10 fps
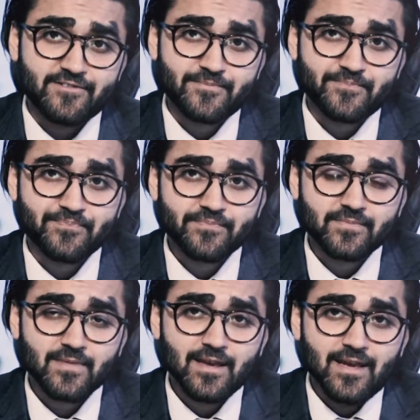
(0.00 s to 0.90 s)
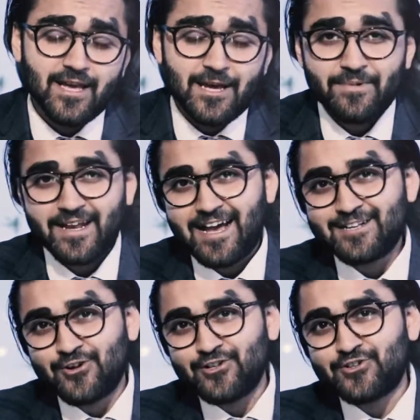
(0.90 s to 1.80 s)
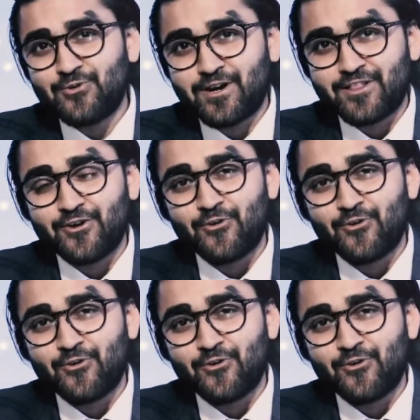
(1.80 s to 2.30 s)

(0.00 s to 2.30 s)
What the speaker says: BNI is also one of the